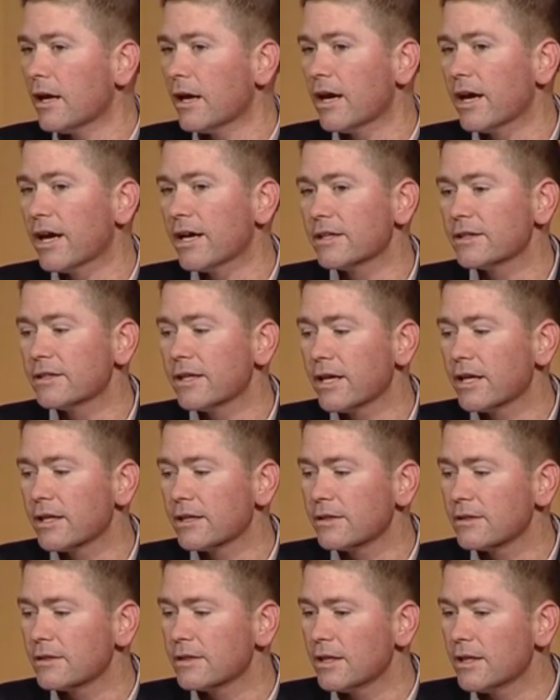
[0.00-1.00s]

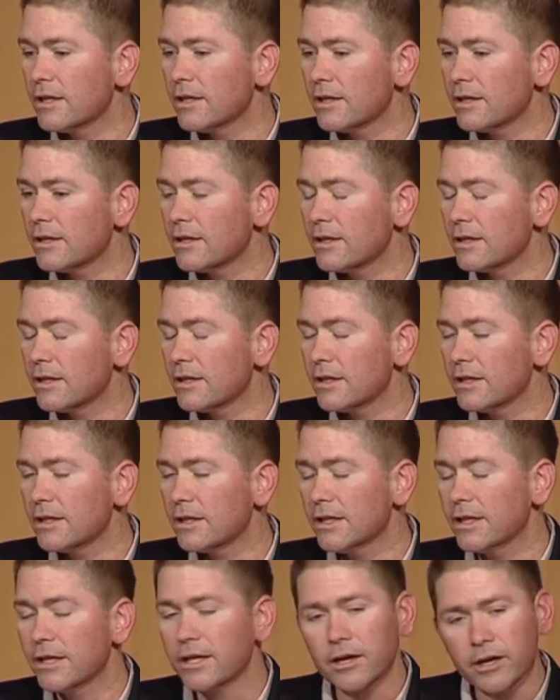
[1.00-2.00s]
And
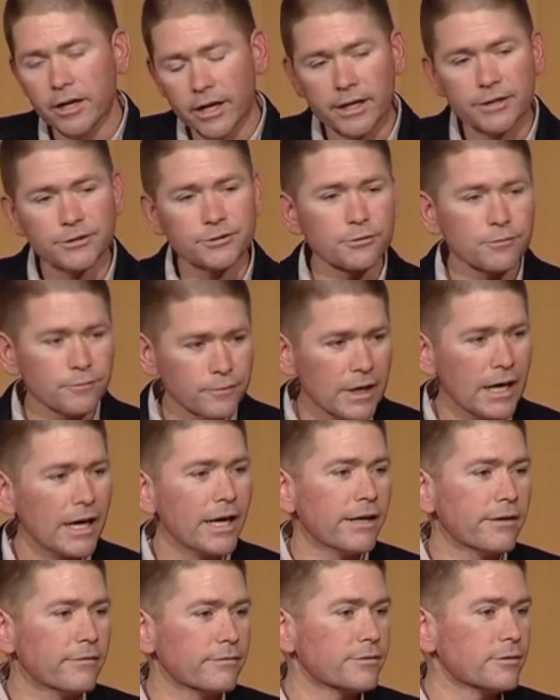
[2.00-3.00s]
I
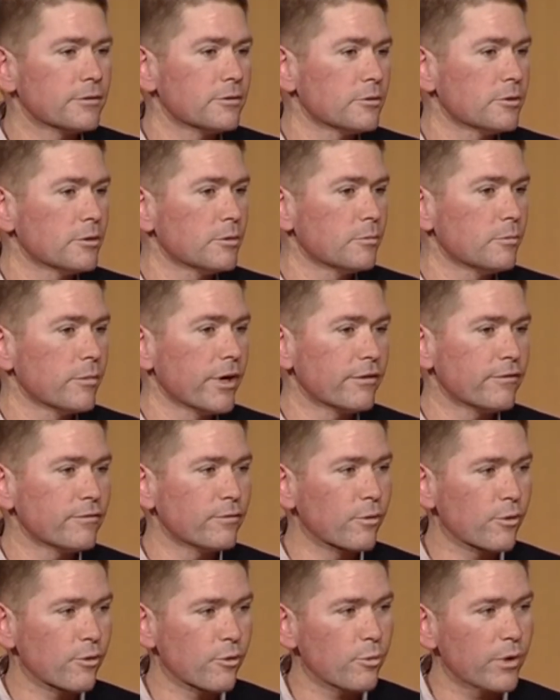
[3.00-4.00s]
survived my
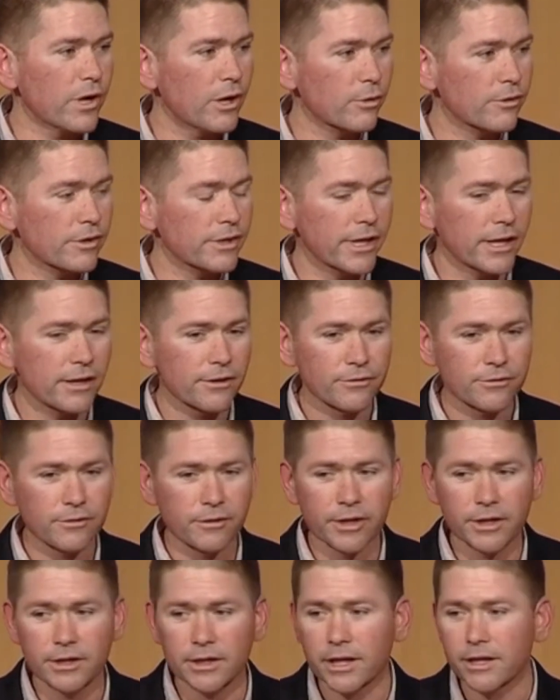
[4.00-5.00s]
4th bout with cancer,
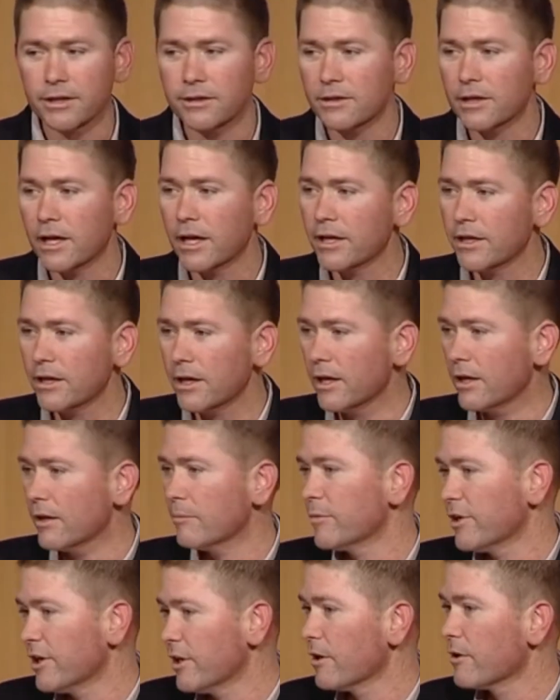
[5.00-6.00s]
and I
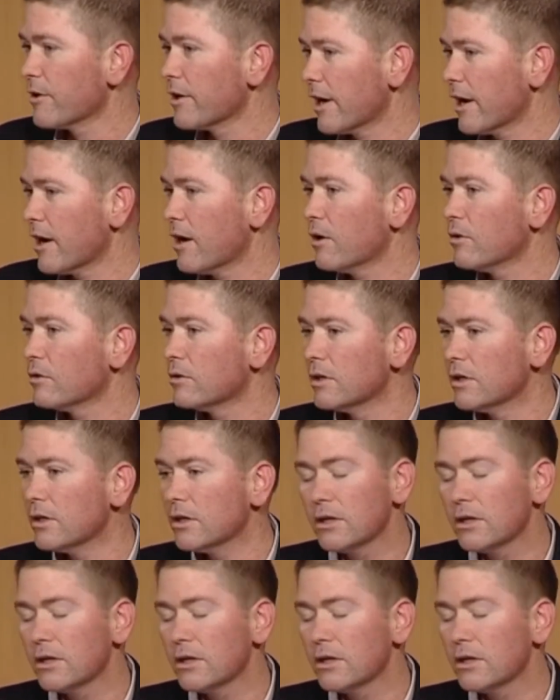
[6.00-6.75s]
am here now